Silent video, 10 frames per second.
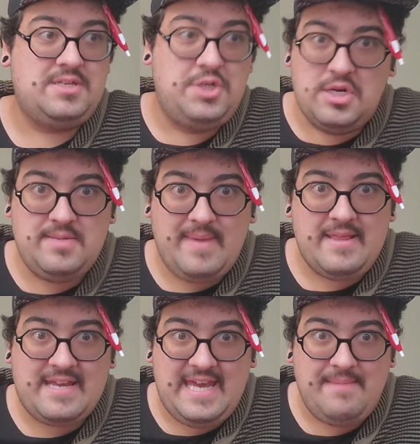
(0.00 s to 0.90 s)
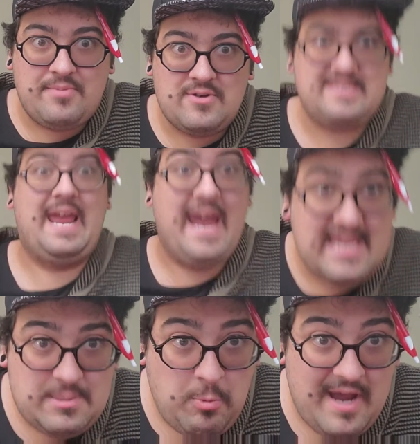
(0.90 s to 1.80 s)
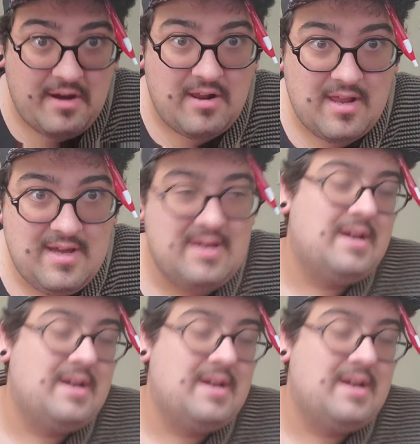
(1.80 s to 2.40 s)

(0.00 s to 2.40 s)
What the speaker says: judging by the Keepers as well.